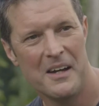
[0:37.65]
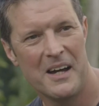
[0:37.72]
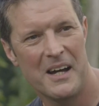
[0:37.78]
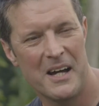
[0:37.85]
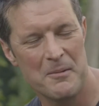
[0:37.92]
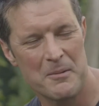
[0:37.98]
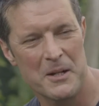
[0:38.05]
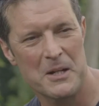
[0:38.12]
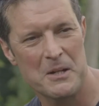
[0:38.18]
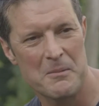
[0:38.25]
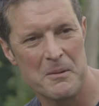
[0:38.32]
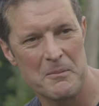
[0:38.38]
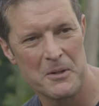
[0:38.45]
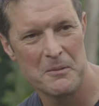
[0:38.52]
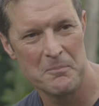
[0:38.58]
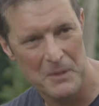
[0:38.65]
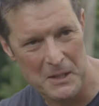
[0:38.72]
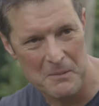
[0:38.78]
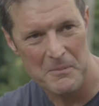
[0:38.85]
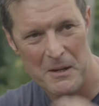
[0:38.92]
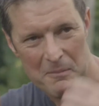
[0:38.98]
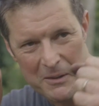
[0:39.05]
And I can remember him
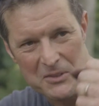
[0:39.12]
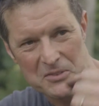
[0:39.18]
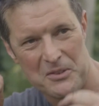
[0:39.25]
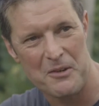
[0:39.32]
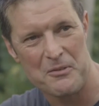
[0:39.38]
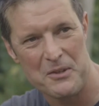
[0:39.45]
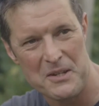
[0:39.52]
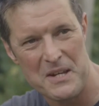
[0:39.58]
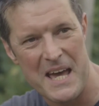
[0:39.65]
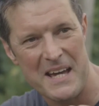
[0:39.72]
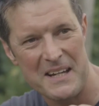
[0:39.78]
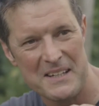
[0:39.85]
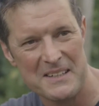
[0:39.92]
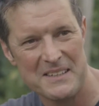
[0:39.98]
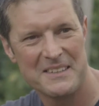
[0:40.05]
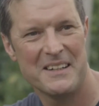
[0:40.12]
picking me up by the scruff of the neck.